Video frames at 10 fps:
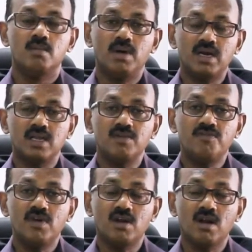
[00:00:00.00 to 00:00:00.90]
But if
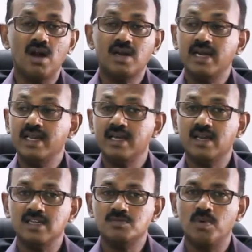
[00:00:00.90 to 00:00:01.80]
we are not getting
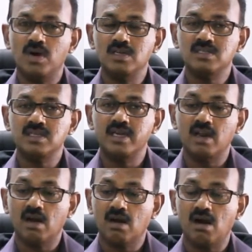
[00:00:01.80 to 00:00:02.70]
a response in
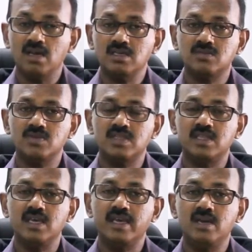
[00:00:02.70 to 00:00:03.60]
accordance with
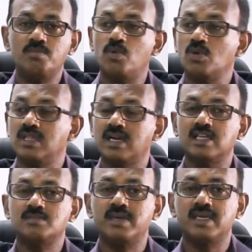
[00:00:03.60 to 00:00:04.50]
the input that
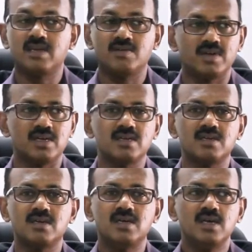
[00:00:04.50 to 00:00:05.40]
has been given,
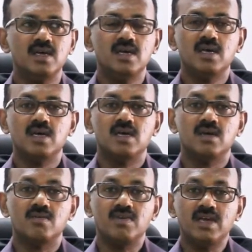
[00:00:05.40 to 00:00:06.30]

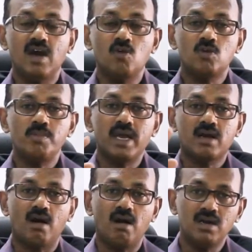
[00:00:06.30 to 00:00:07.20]
we have to
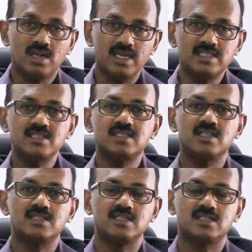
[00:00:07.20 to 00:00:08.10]
make alterations in
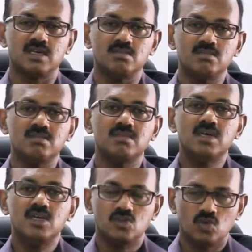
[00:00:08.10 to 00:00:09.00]
the system
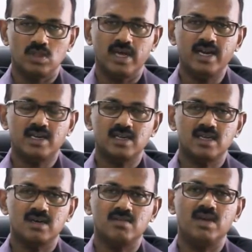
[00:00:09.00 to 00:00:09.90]
so
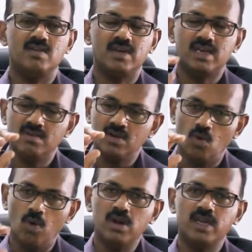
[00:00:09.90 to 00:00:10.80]
that when we give a
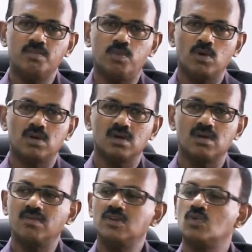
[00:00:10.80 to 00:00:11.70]
known
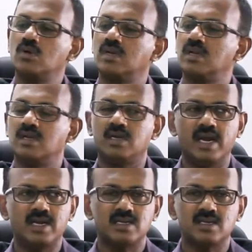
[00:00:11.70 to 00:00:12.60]
input, we should
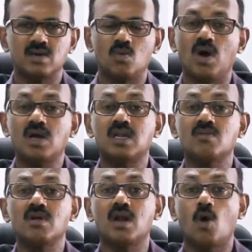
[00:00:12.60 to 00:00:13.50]
get
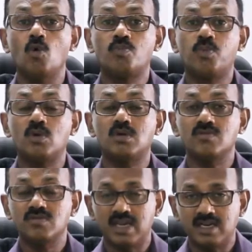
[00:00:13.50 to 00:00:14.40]
whatever
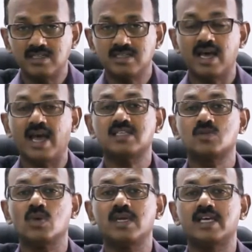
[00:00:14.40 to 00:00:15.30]
output that is
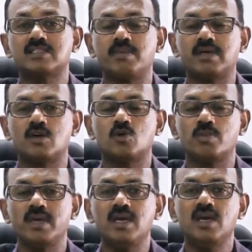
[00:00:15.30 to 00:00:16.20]
actually expected to
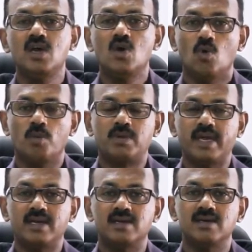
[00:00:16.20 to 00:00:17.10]
be
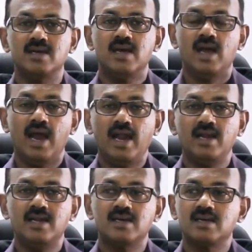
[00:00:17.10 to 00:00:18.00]
obtained.
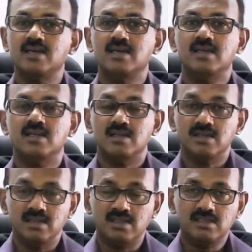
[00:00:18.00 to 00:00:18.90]
And
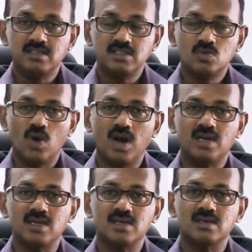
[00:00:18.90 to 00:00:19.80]
this is
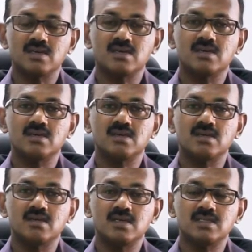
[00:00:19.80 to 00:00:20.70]
what
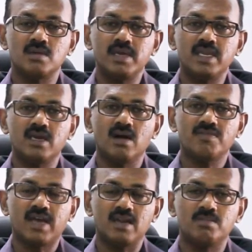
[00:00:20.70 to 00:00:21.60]
is the meaning
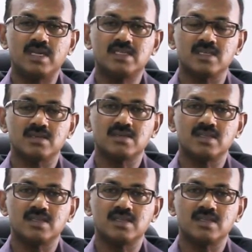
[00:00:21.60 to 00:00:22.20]
of calibration.